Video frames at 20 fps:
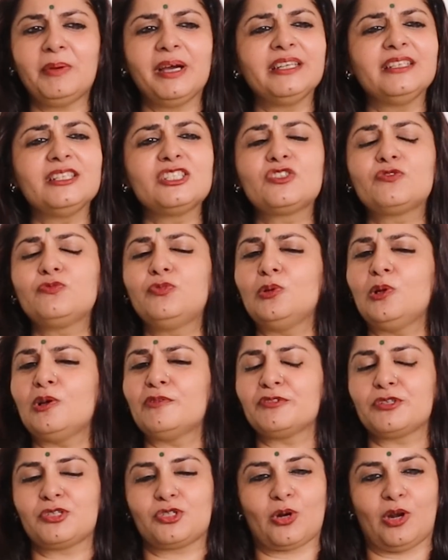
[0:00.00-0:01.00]
Ramayana is full
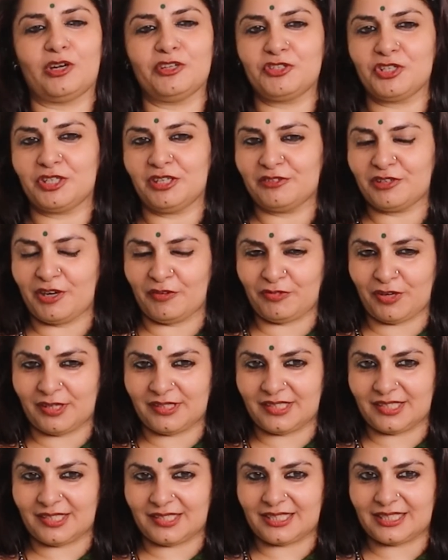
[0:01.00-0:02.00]
of astrological
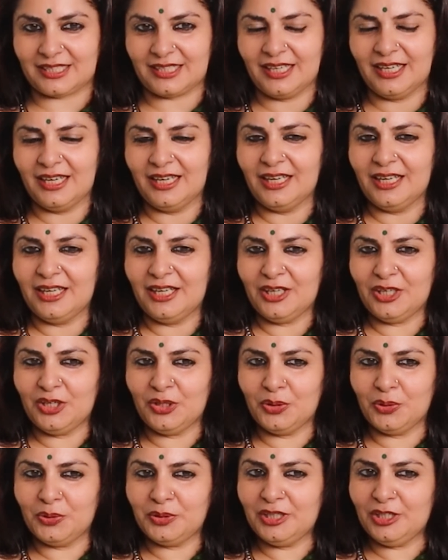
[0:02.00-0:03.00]
references.
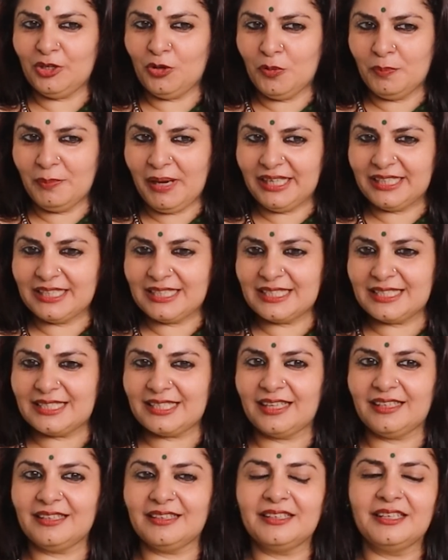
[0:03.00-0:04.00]
You know, the
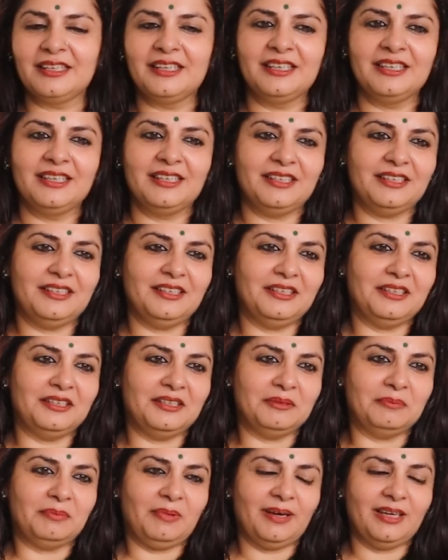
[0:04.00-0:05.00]
omens and
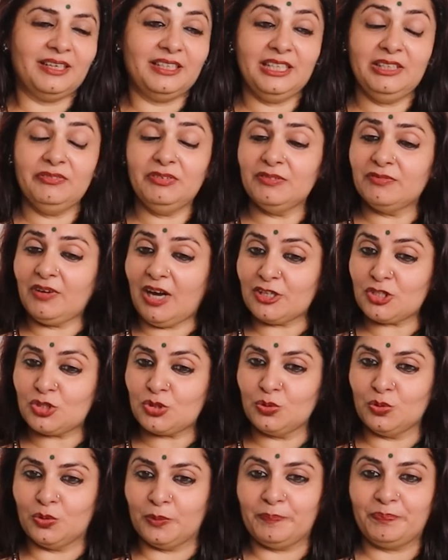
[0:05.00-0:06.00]
uh, even
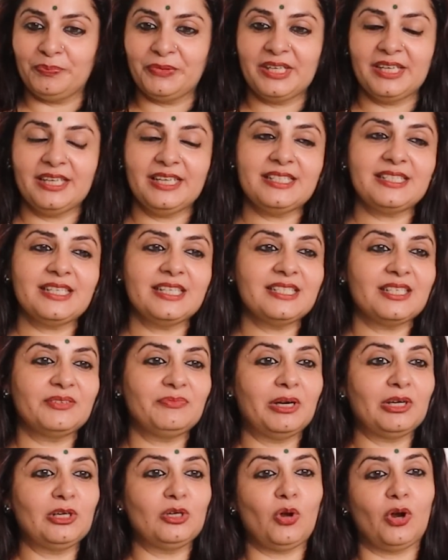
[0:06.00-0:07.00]
Vastu. It says
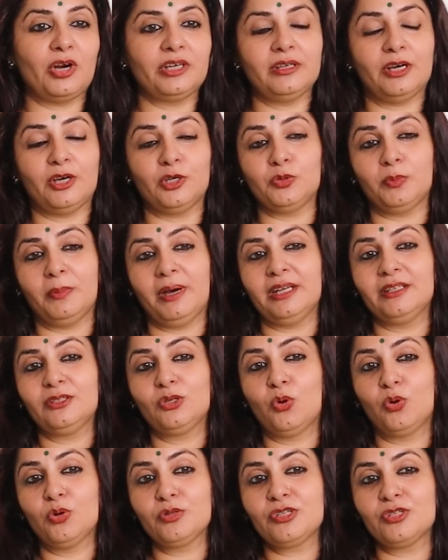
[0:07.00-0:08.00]
that when Lord
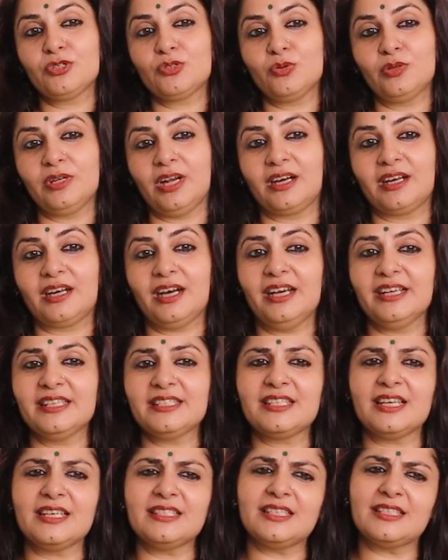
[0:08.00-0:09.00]
Hanuman goes into Lanka,
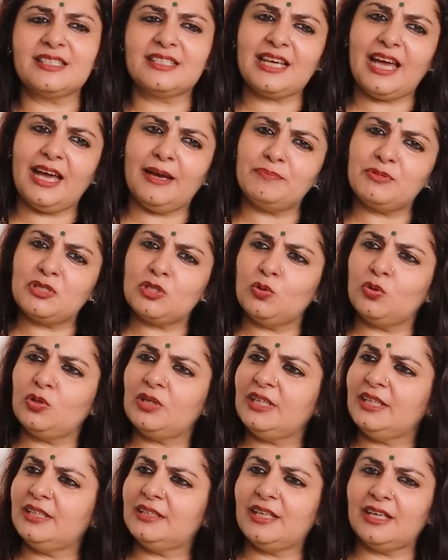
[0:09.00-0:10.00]
he says it's
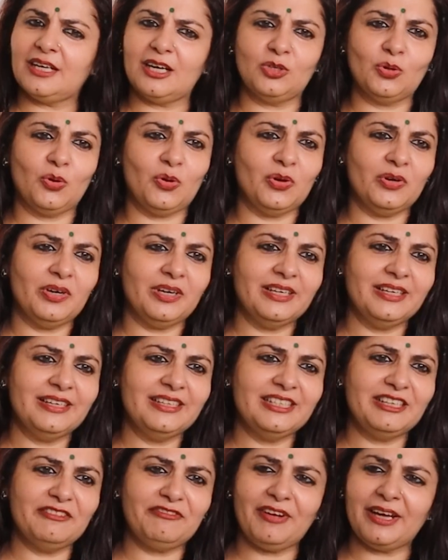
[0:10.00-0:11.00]
absolutely, there are no
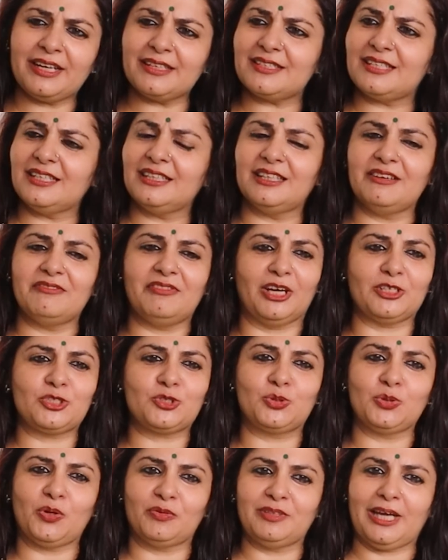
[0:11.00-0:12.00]
defects in the
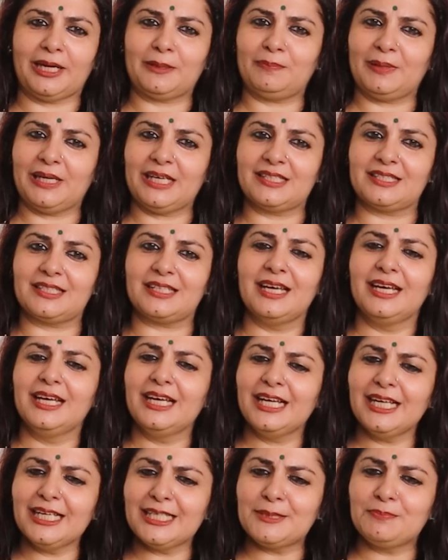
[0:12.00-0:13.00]
Vastu of that place.
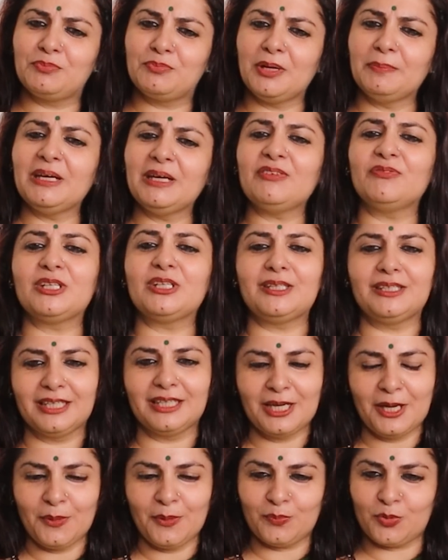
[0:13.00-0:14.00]
It's brimming with
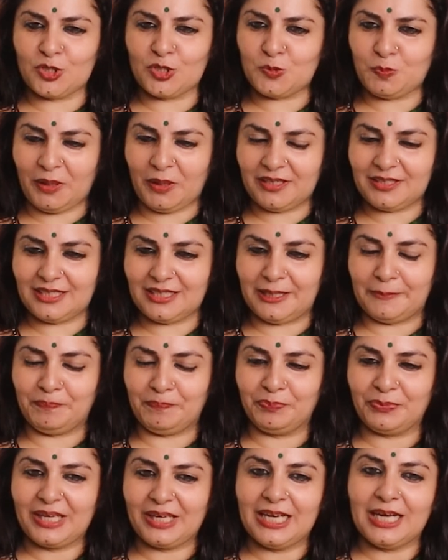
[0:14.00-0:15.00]
prosperity.